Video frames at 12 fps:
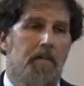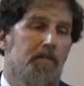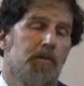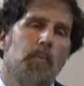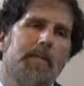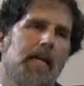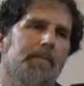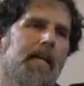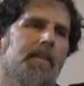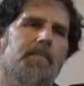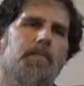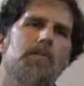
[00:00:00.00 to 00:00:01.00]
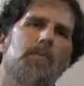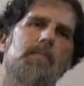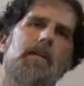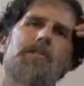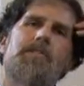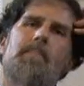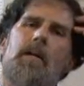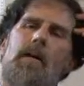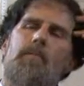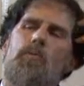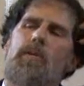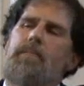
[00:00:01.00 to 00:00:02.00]
2 weeks after that, the first revelations about
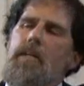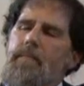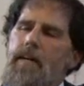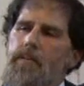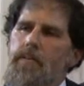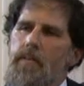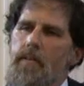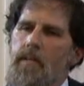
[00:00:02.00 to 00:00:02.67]
Abu Ghraib came out.